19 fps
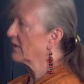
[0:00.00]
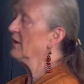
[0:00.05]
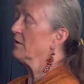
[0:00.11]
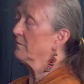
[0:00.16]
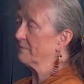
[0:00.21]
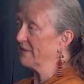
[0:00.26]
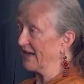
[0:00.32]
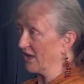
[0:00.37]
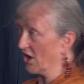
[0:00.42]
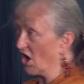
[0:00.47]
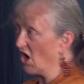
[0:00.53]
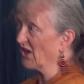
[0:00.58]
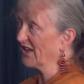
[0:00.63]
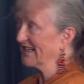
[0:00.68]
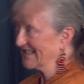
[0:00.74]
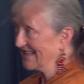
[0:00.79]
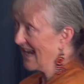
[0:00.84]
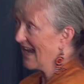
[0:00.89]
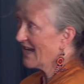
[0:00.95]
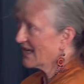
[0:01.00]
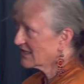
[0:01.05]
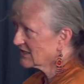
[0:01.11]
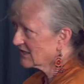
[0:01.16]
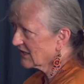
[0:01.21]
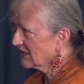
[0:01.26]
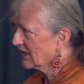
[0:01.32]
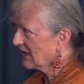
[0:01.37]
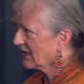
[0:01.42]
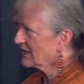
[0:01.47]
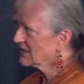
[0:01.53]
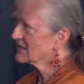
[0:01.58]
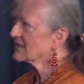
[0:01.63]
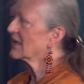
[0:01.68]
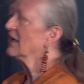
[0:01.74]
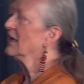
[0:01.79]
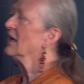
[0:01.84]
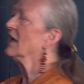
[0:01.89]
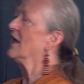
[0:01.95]
Right. Being on it and in it.
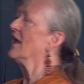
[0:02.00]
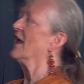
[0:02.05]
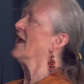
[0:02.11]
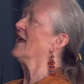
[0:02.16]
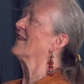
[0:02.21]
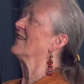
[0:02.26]
Right